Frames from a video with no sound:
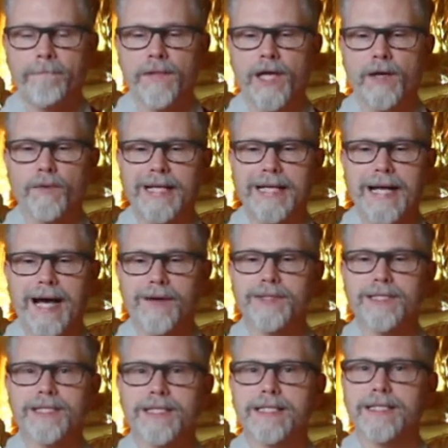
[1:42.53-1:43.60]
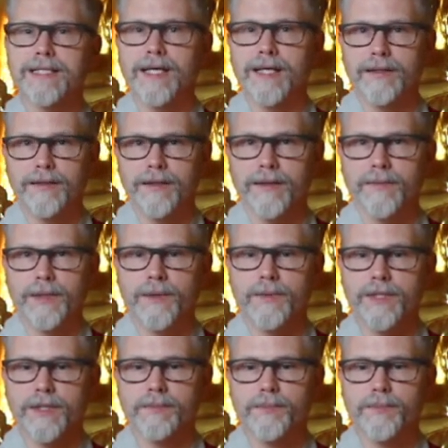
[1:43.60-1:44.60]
He renounced his kingdom. He was a